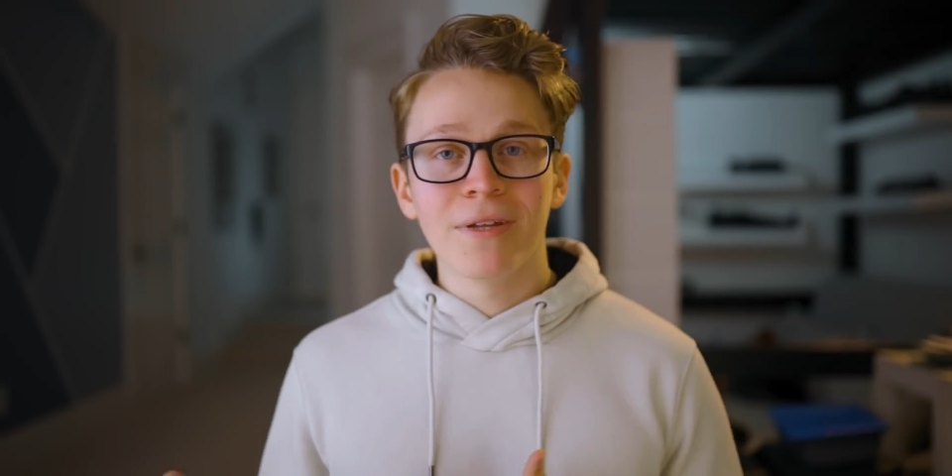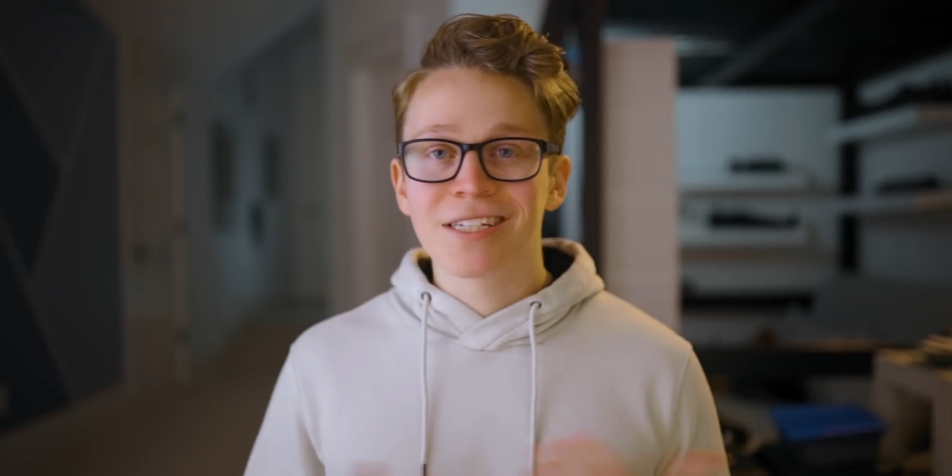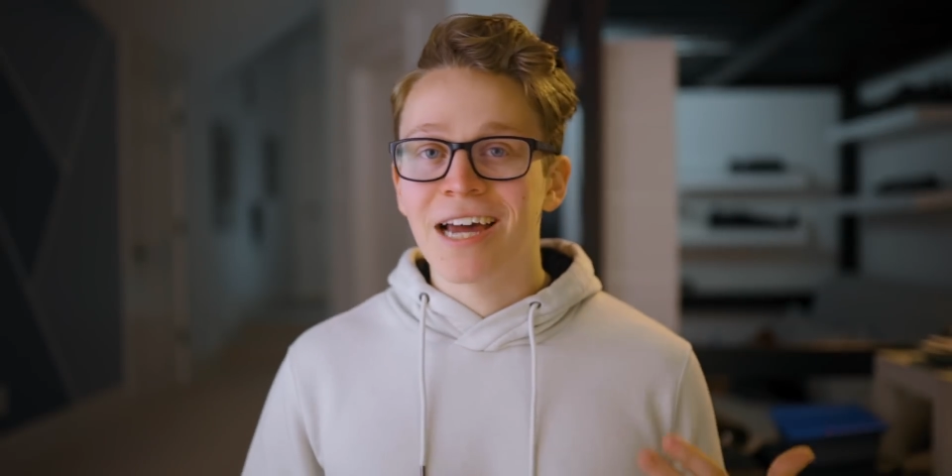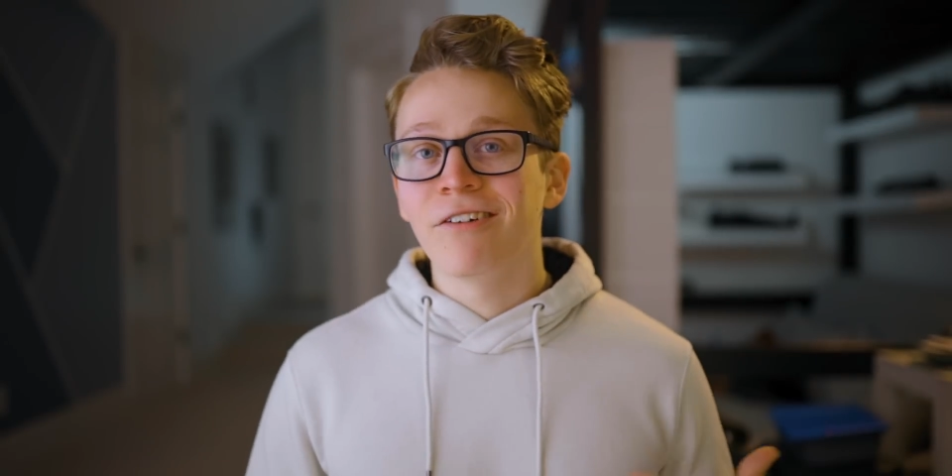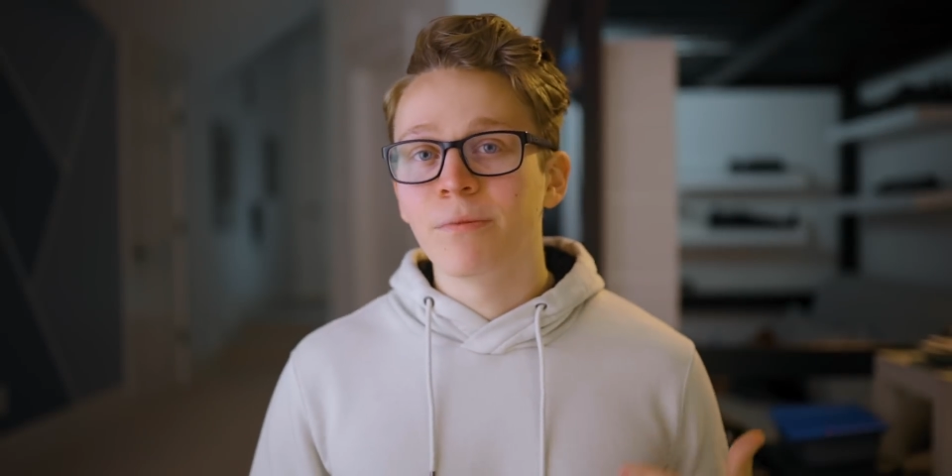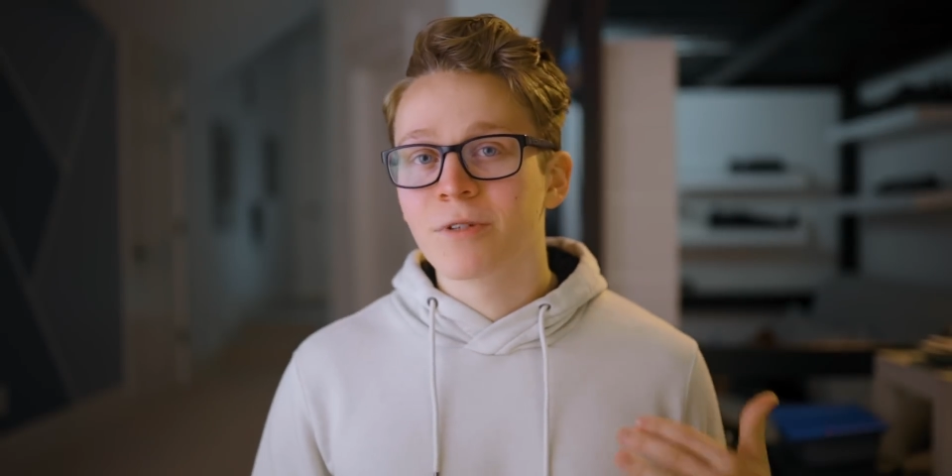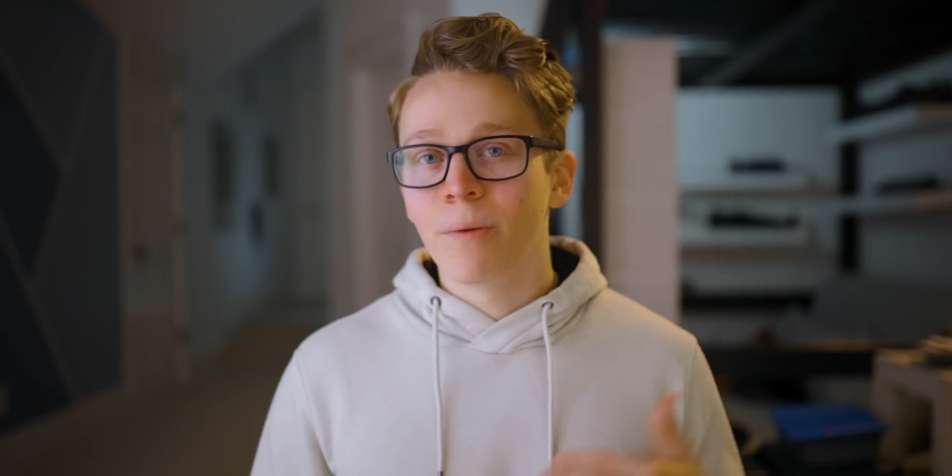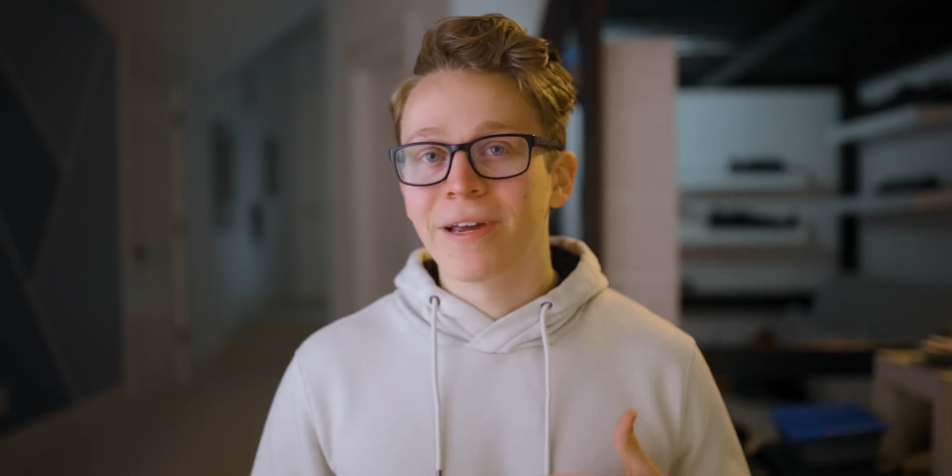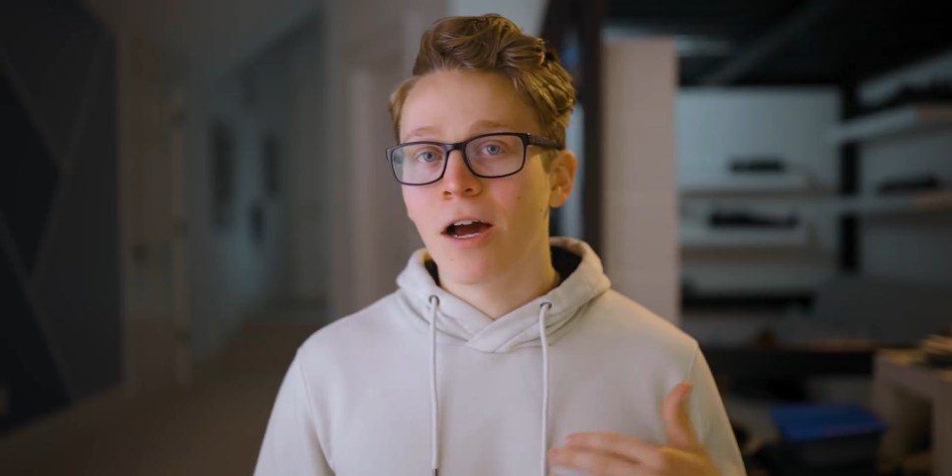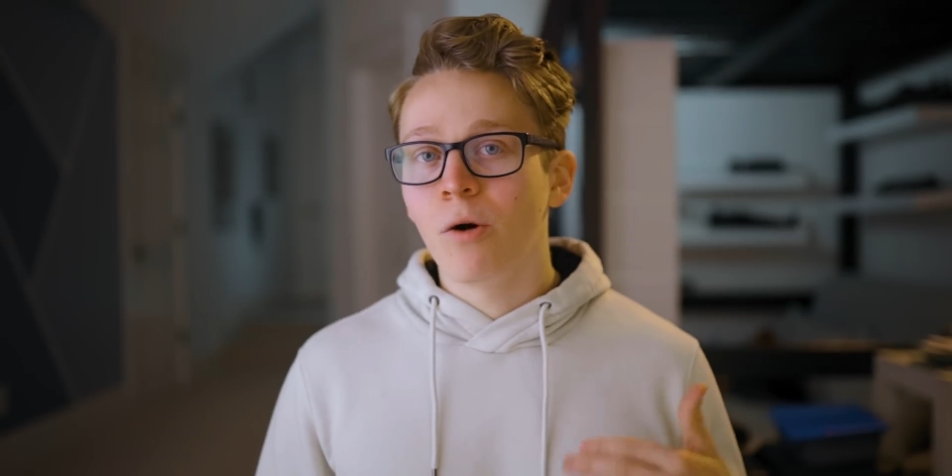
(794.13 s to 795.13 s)
that Skylum's
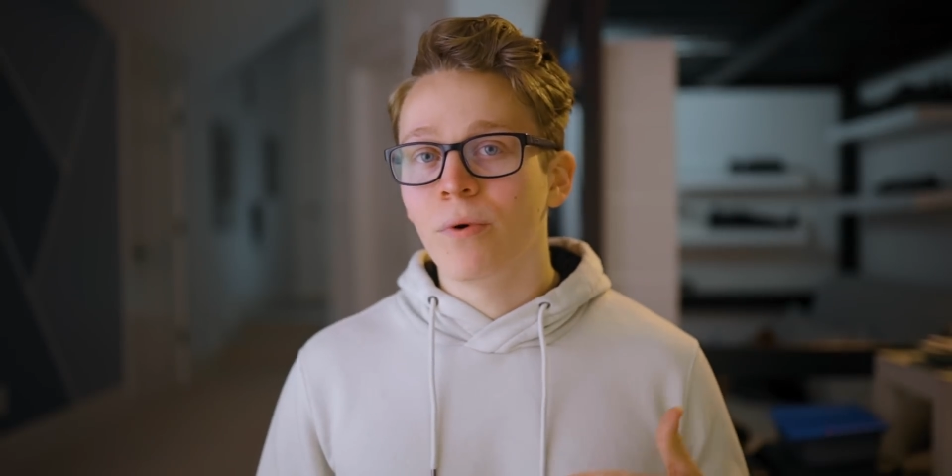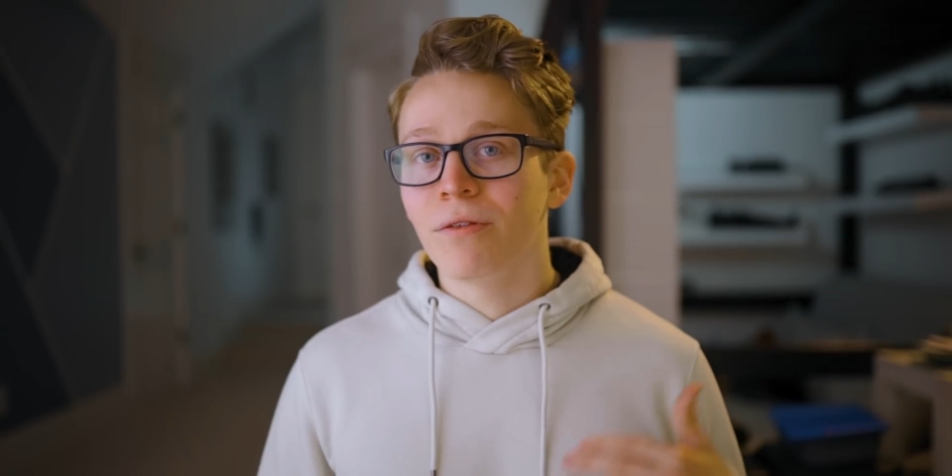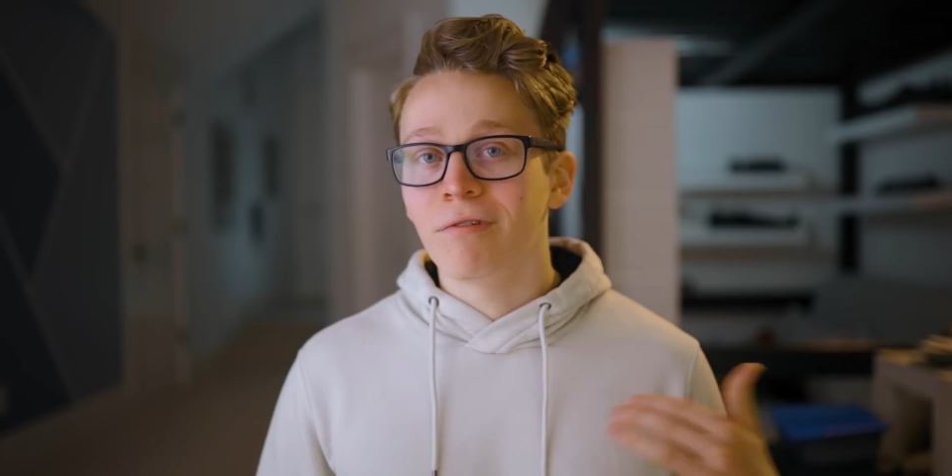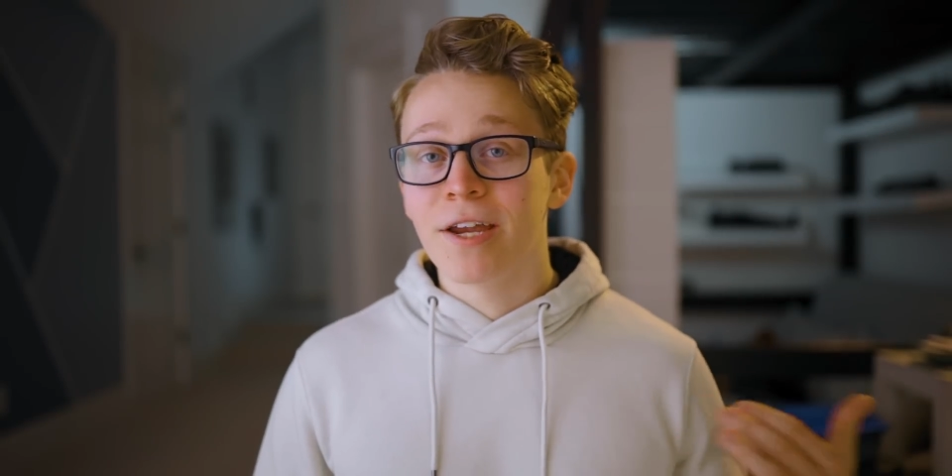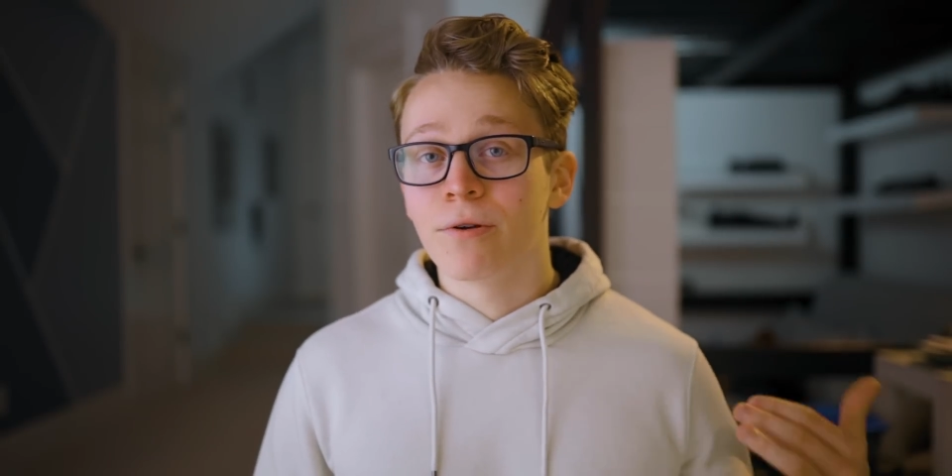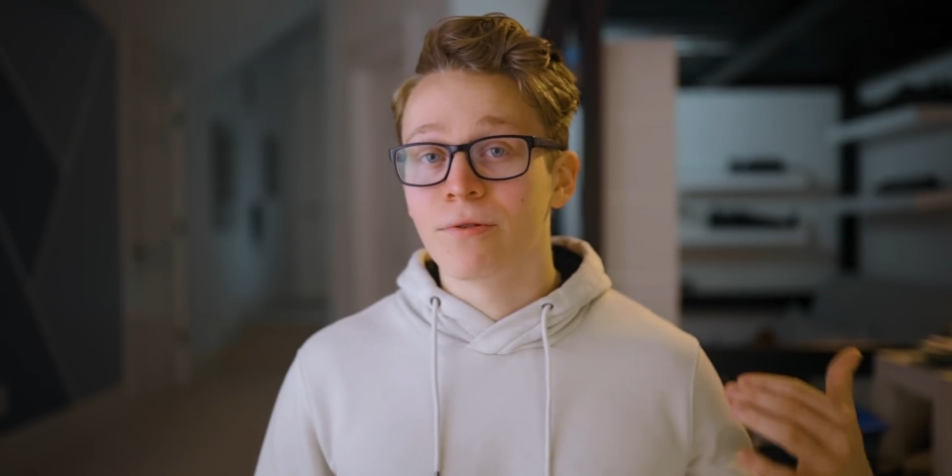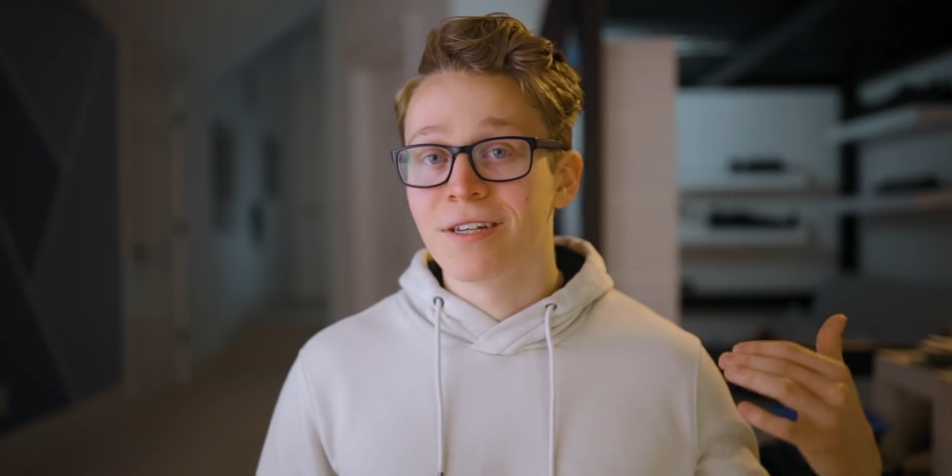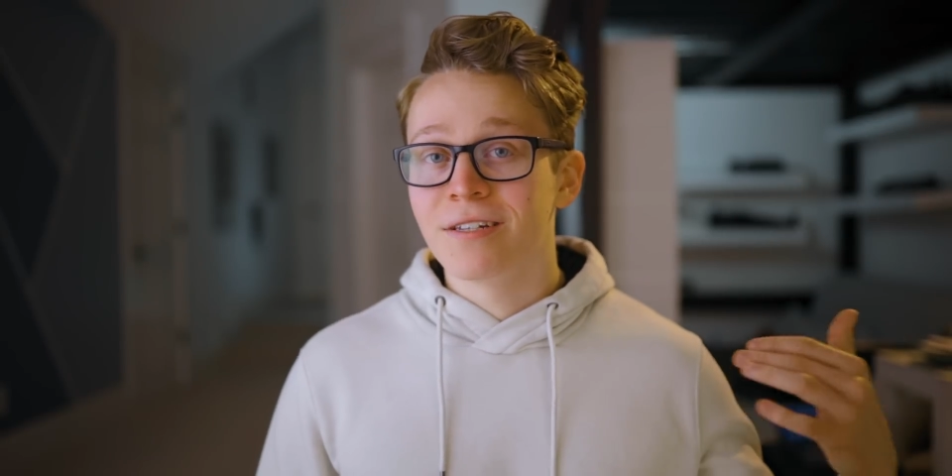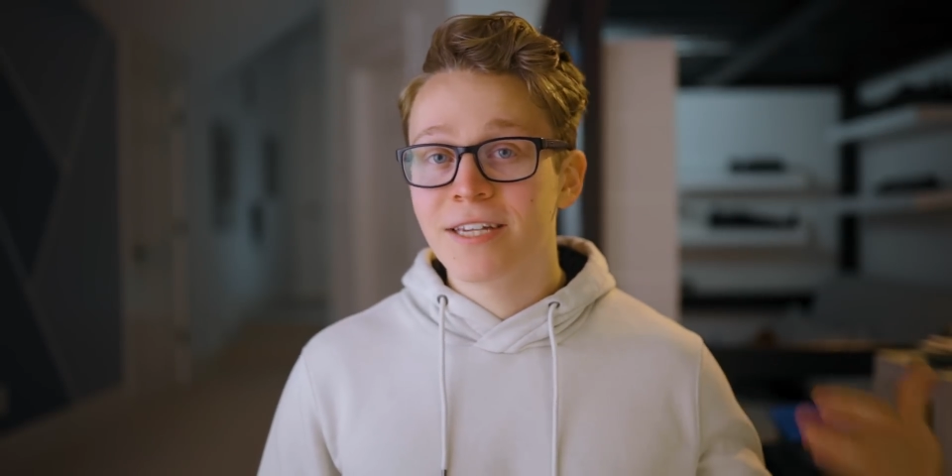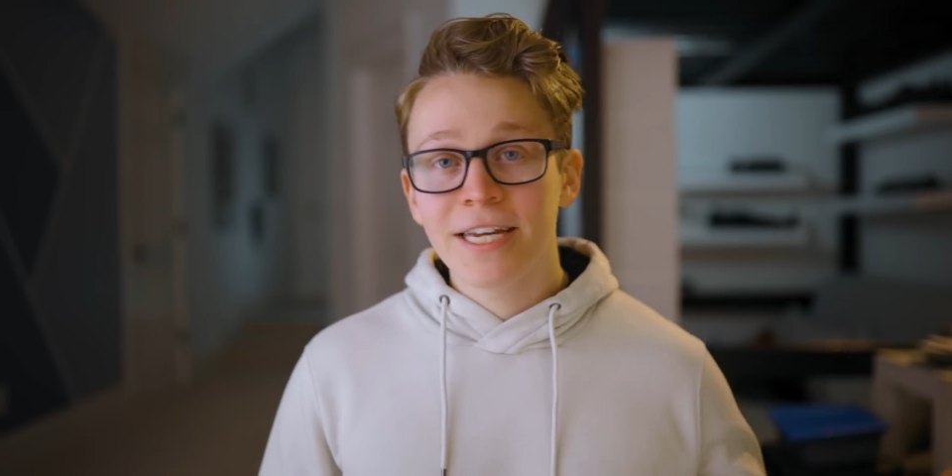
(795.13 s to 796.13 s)
coming out with later this